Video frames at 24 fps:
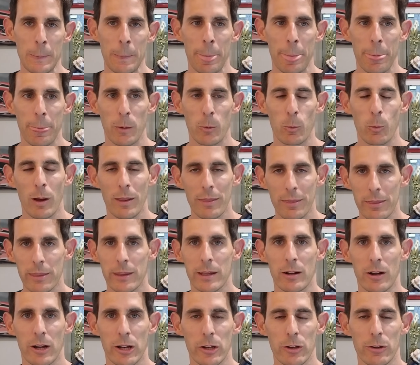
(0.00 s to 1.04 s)
one
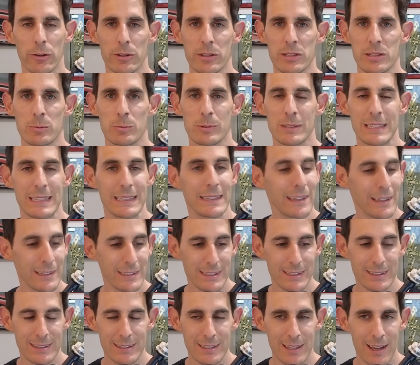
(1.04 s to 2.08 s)
thing I noticed was he
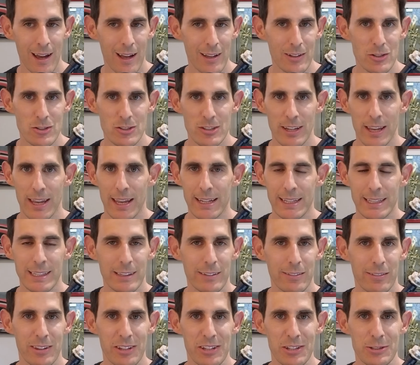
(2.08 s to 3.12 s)
doesn't touch any
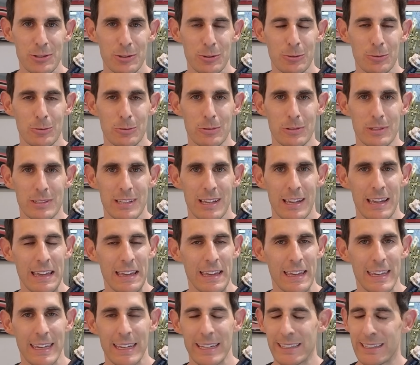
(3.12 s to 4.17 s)
of the tools.
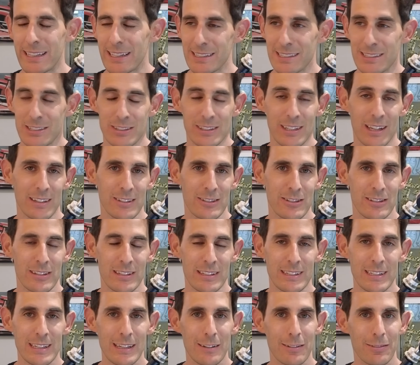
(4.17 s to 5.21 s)
He doesn't touch the
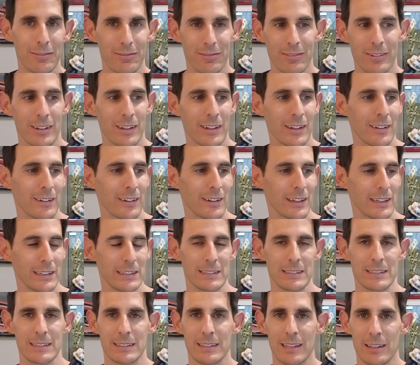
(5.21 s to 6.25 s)
diff. He
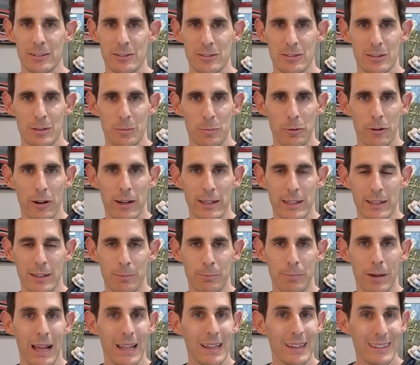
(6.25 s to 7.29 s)
doesn't touch the brake
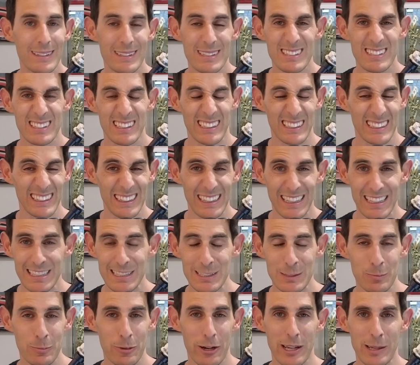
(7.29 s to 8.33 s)
balance, at
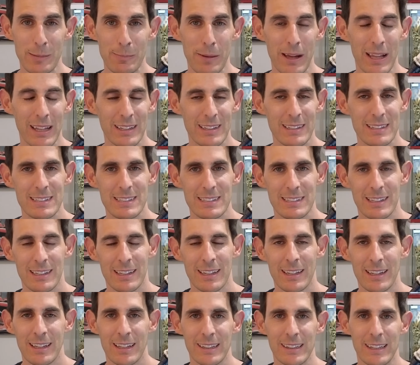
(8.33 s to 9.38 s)
least brake balance,
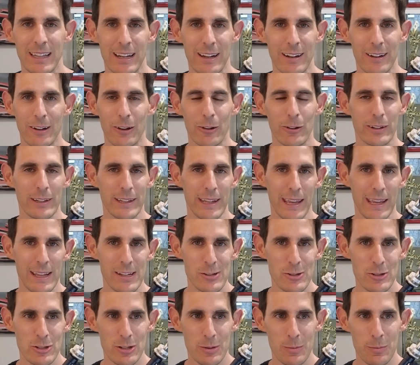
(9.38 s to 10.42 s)
let alone
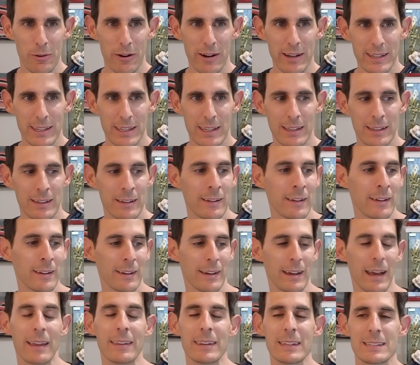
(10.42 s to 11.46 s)
engine braking.
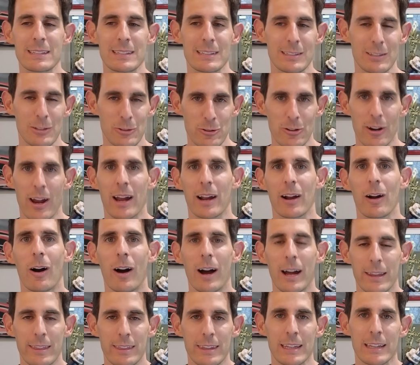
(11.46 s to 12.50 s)
And this is a track
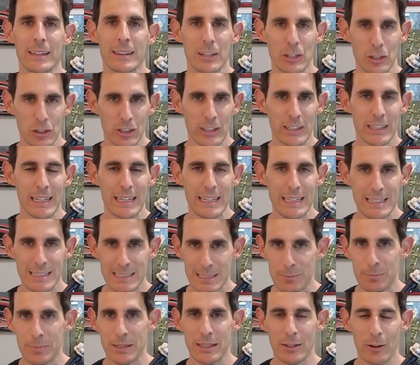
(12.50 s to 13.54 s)
I think that you need to
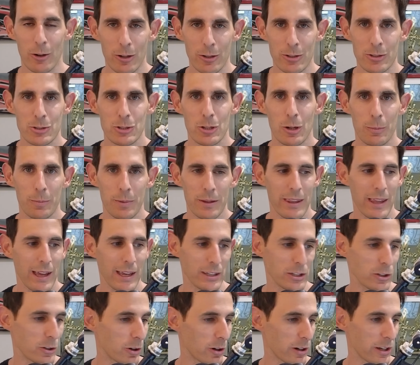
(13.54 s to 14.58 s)
be on top of that.
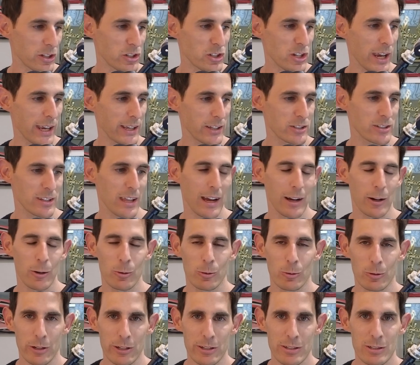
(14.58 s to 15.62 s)
You got to change that
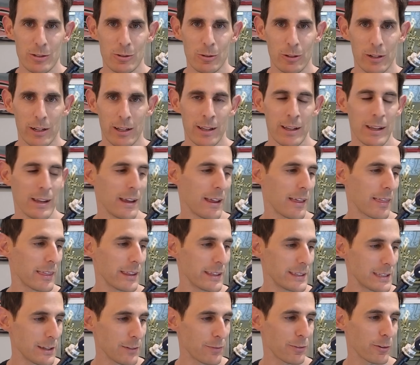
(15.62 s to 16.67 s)
corner to corner. The
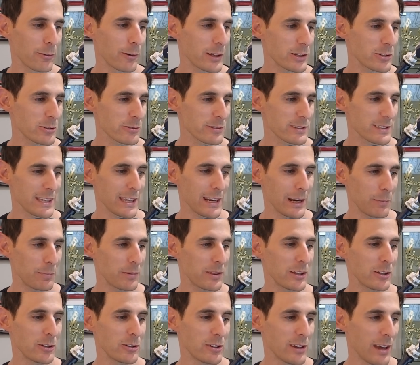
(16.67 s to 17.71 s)
differential setup
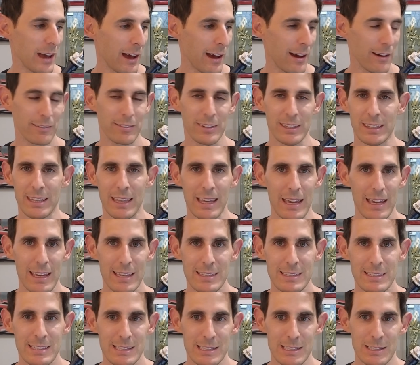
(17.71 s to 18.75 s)
that you have in the
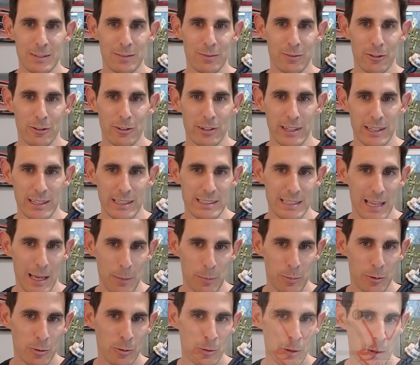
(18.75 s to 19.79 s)
Esses, for example,